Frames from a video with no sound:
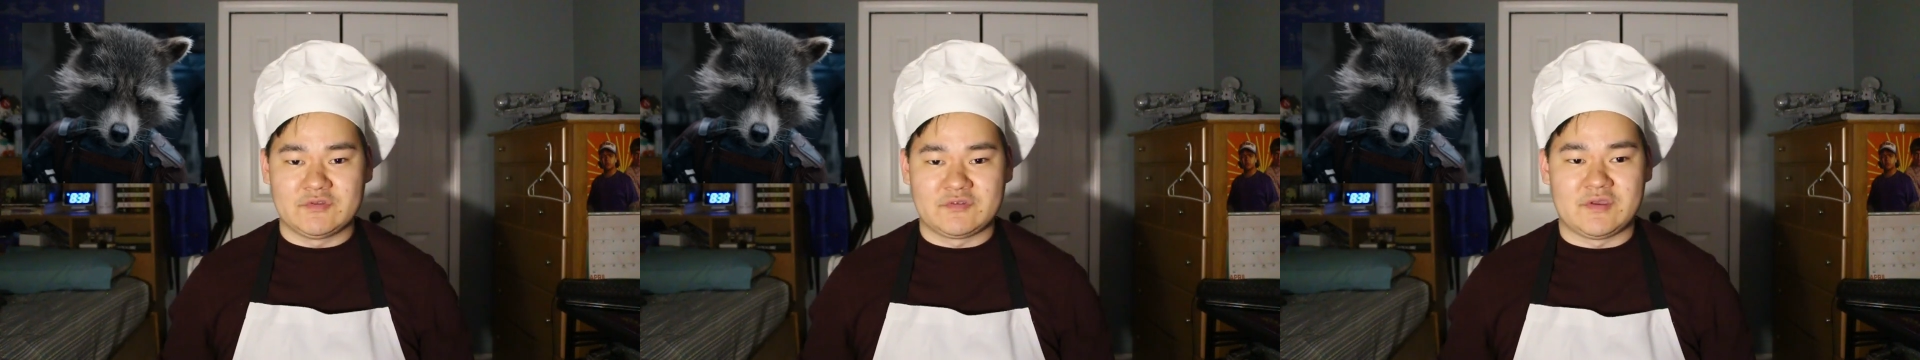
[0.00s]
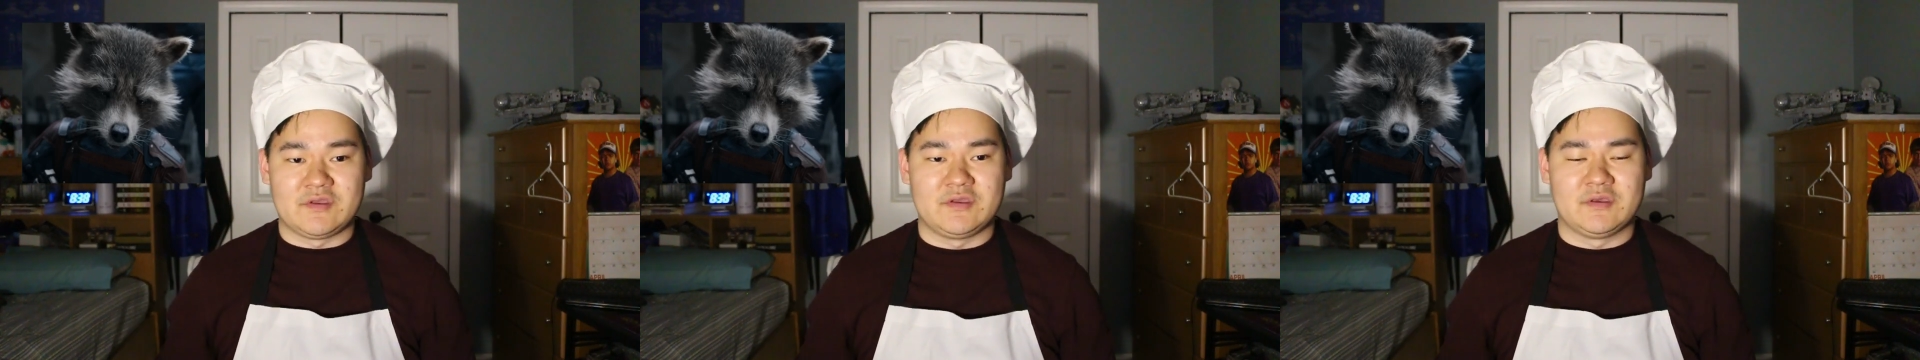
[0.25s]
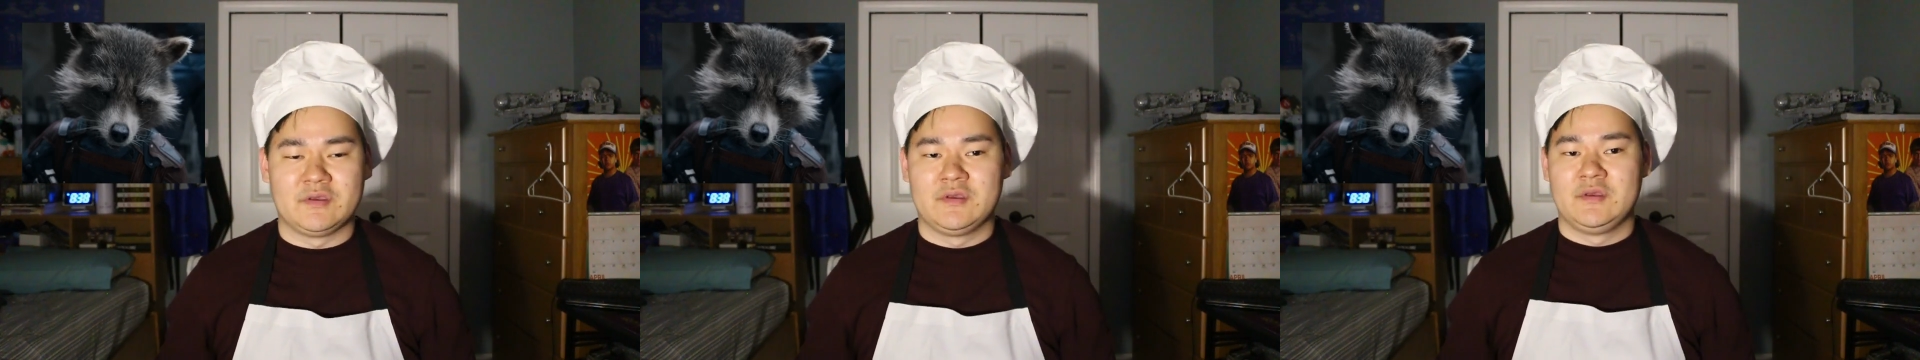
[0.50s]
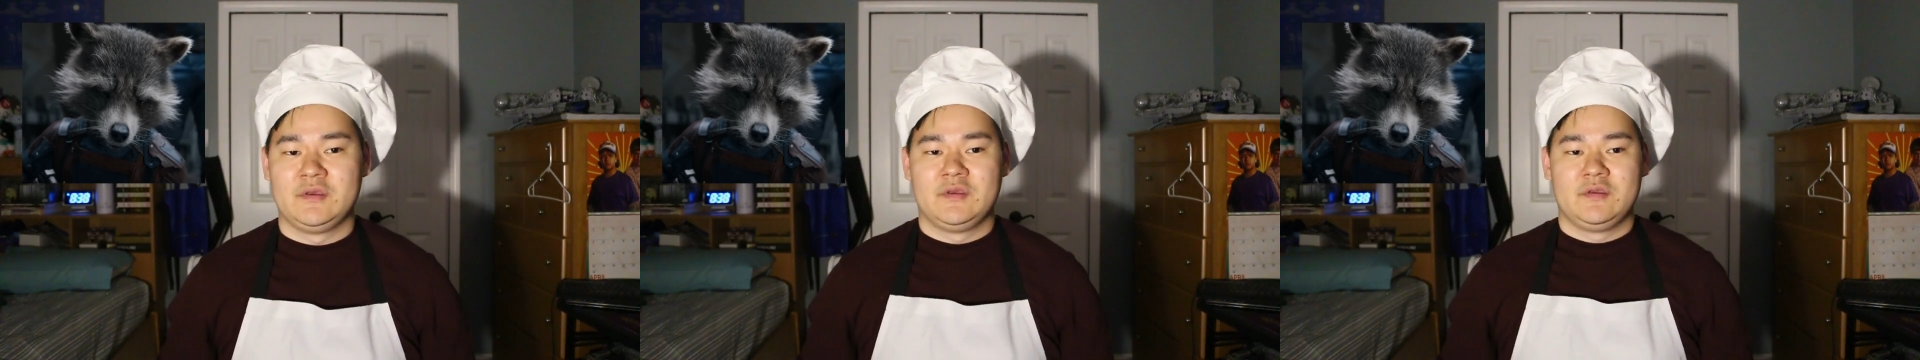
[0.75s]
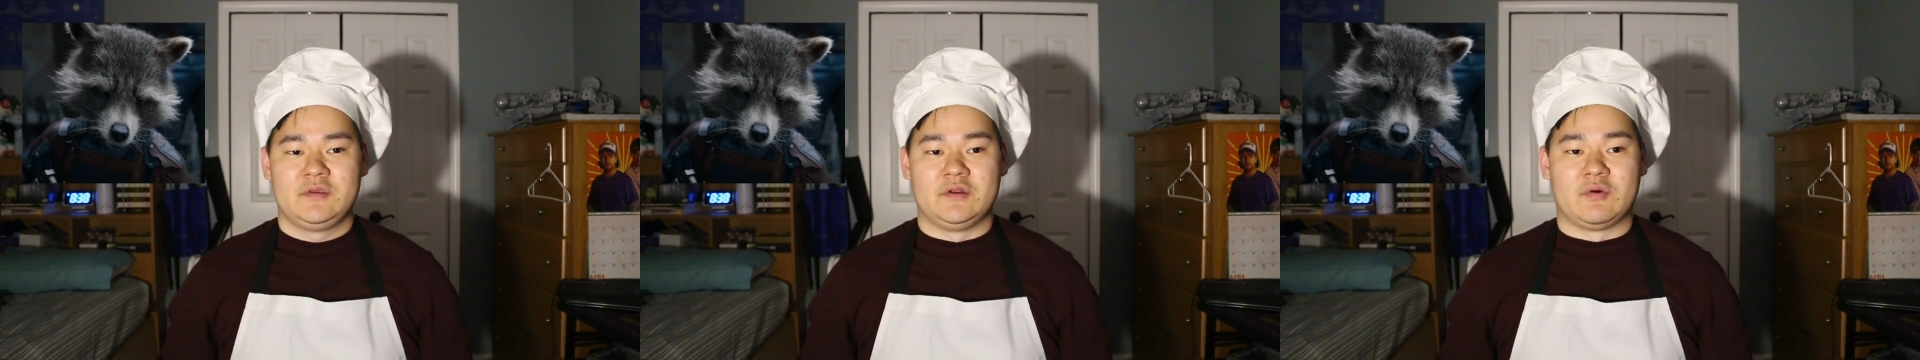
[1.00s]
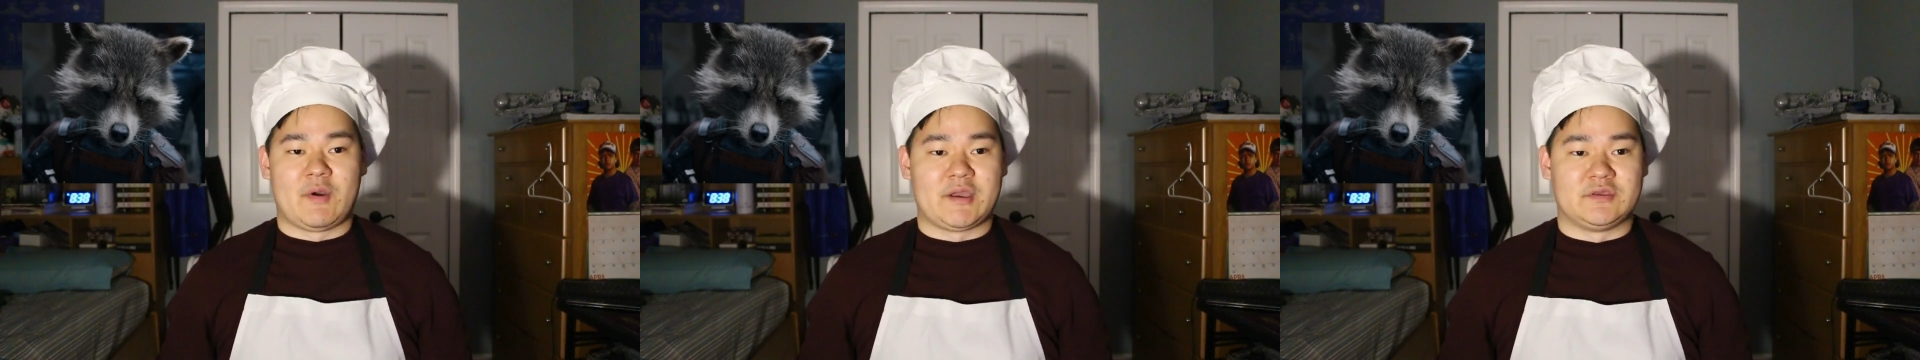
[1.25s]
Seeing,
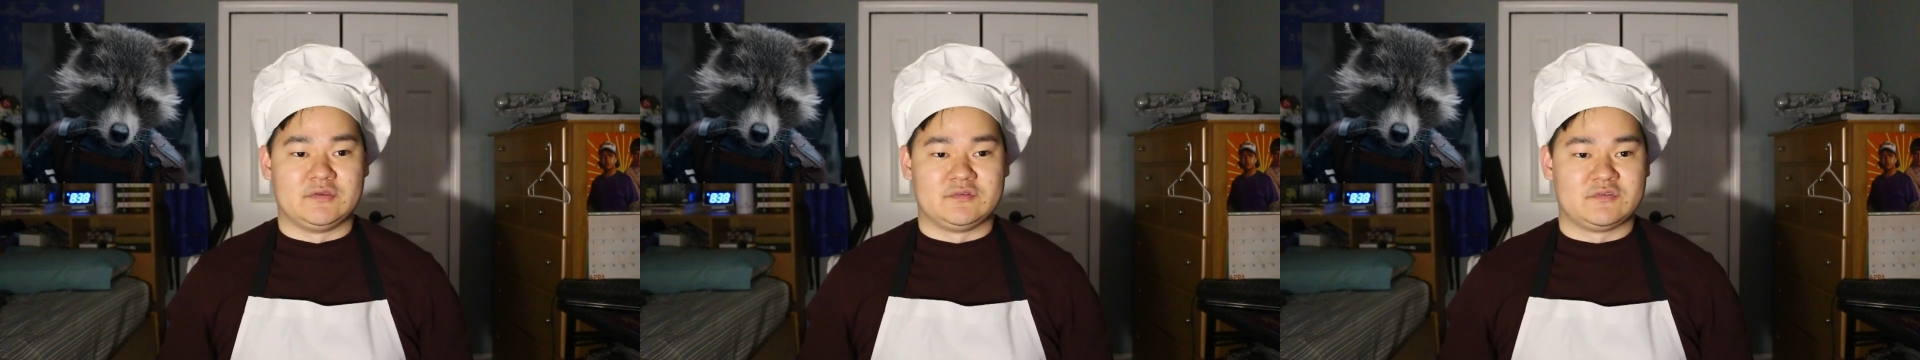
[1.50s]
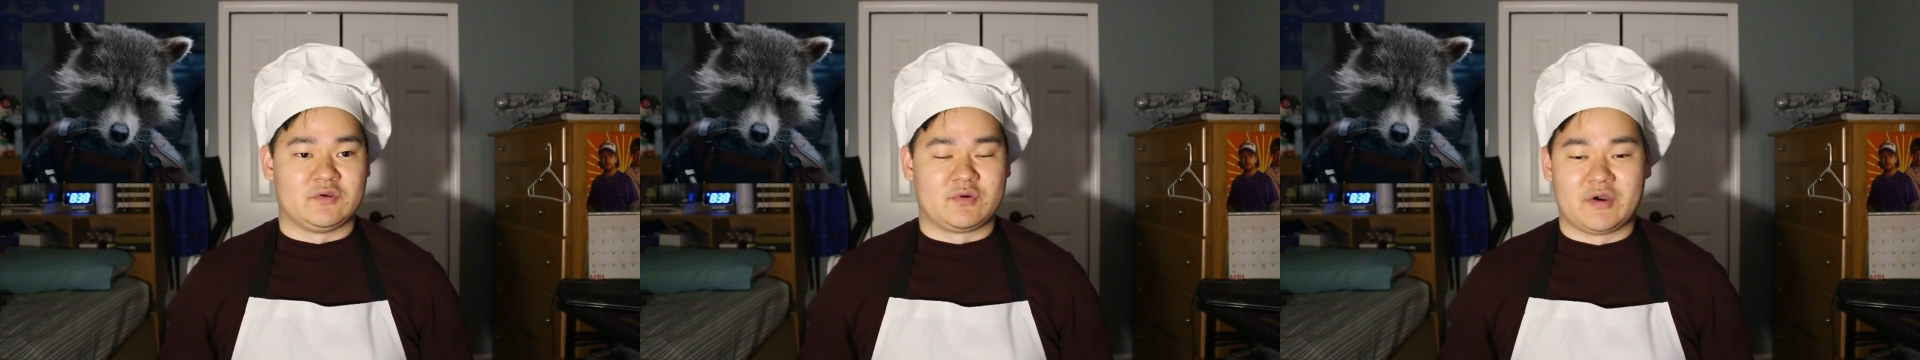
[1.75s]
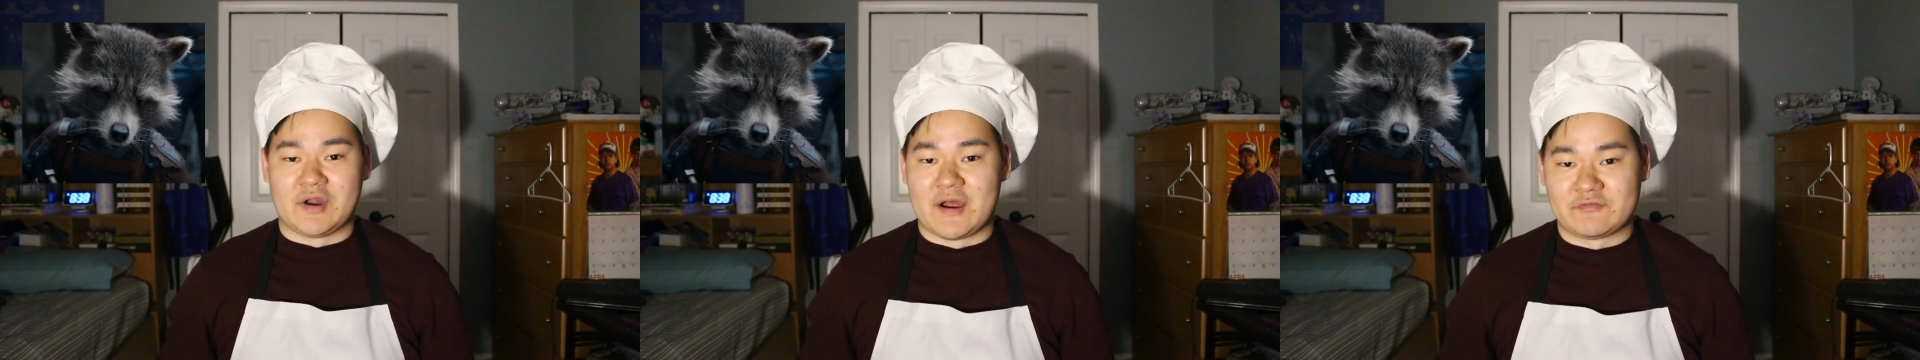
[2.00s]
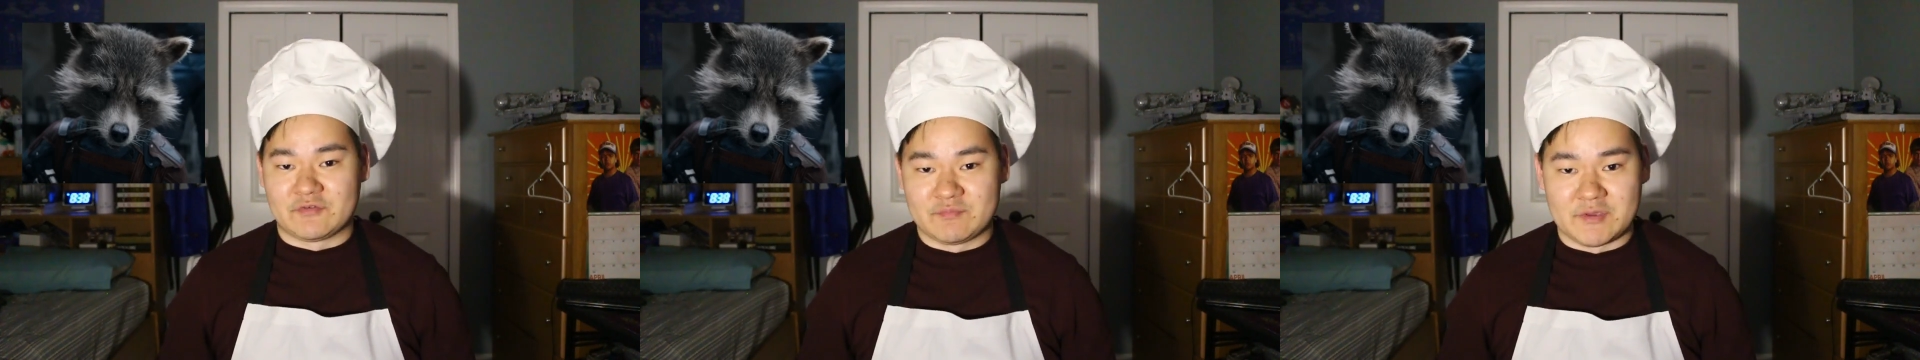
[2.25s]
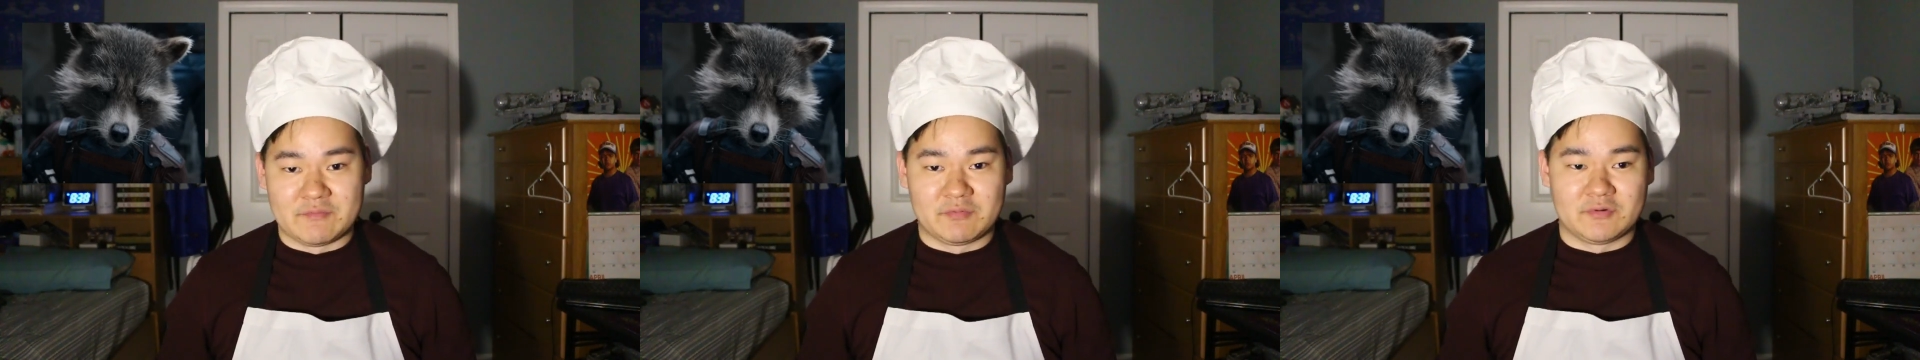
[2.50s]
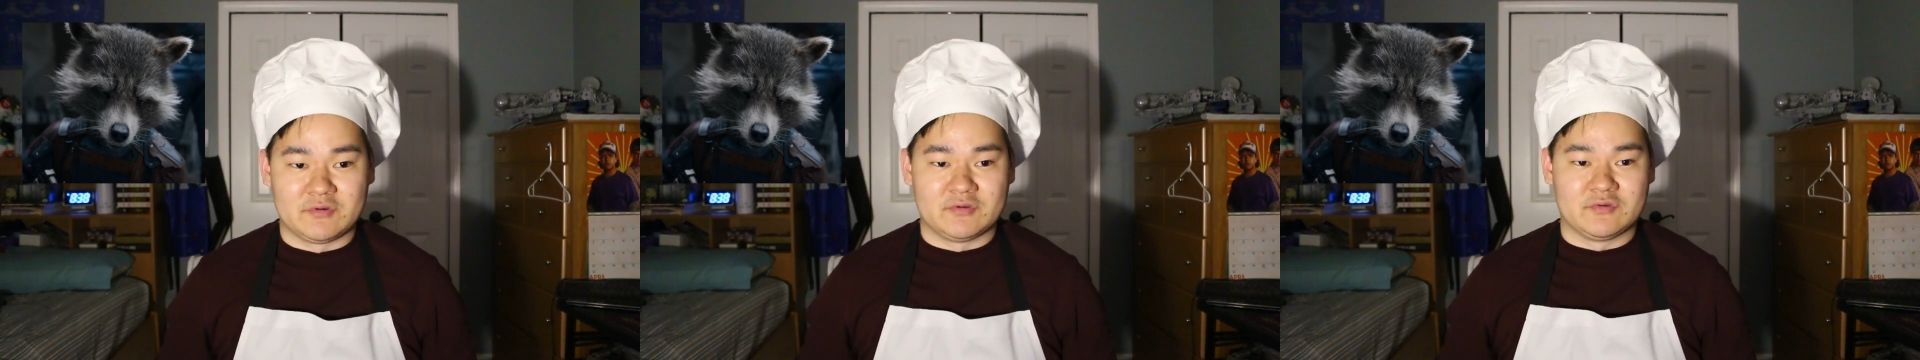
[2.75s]
why he's so cut off from
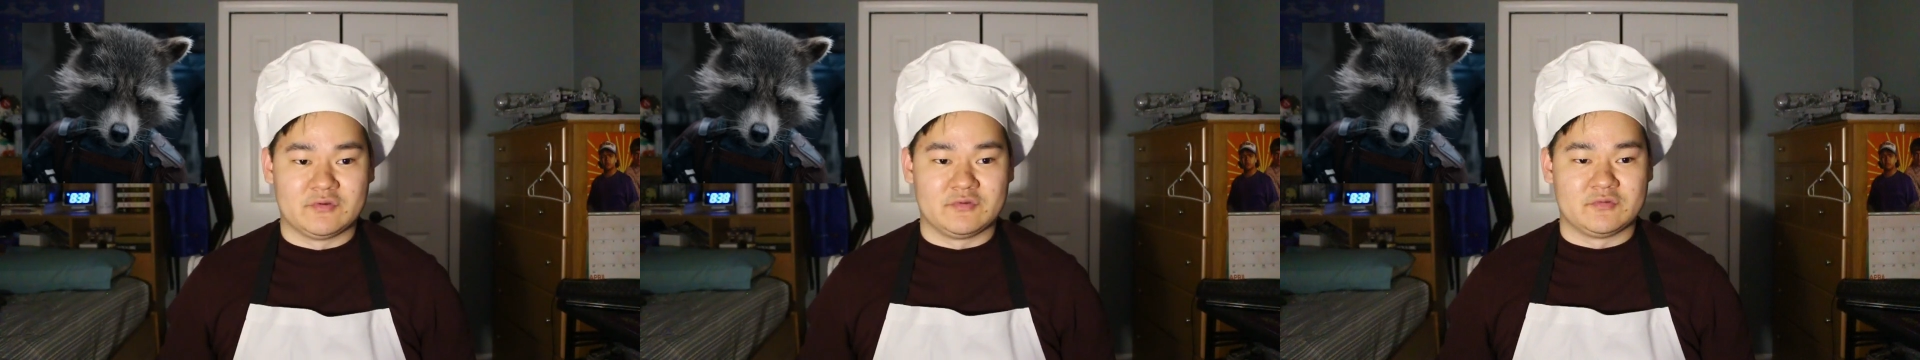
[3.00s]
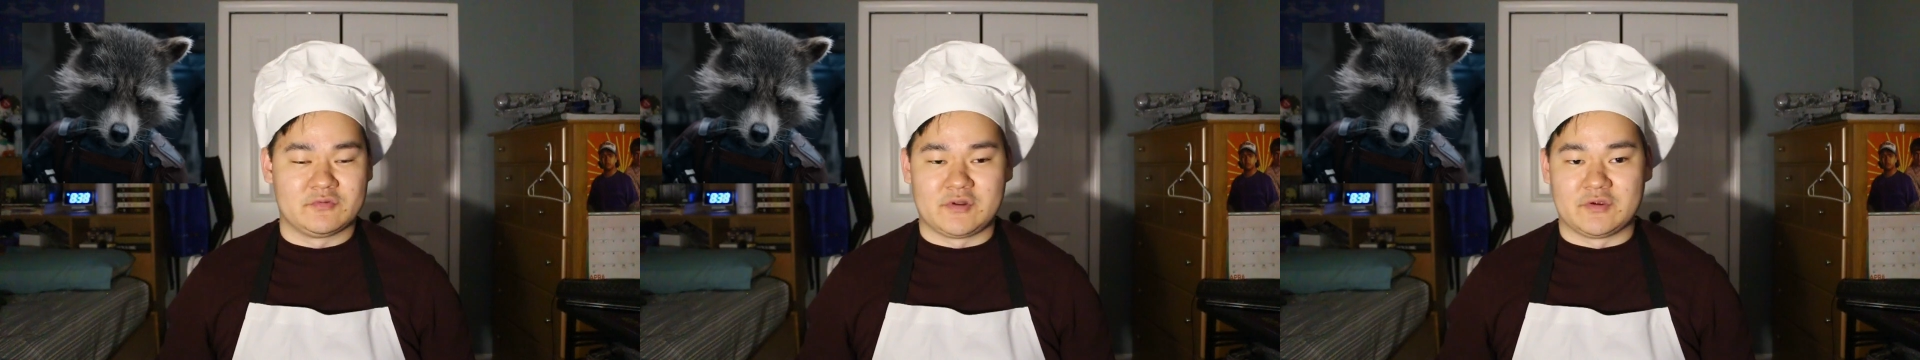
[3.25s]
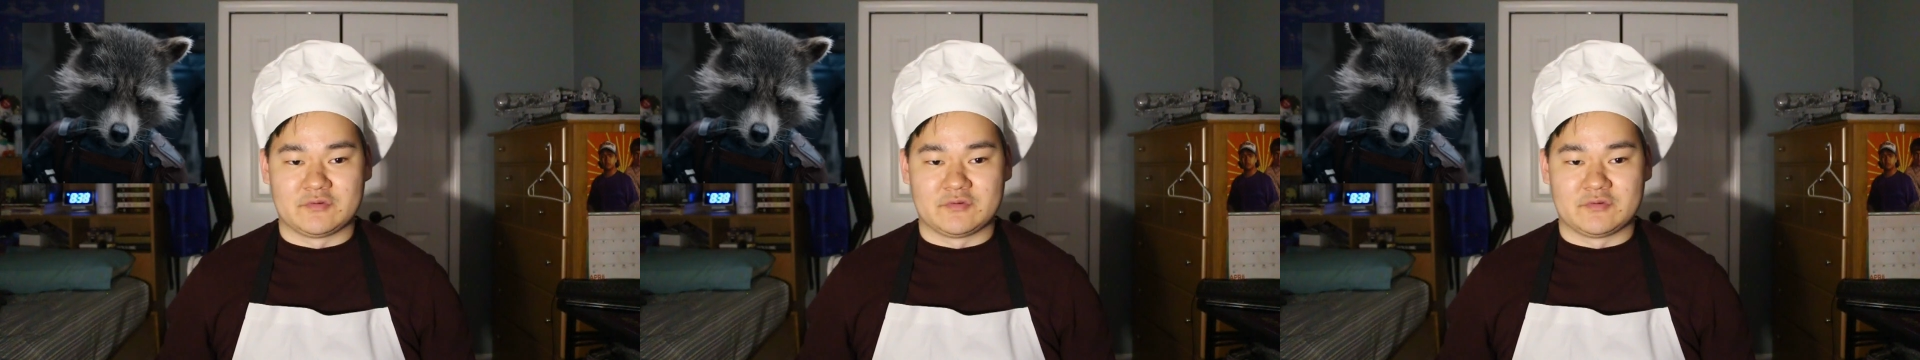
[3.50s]
people,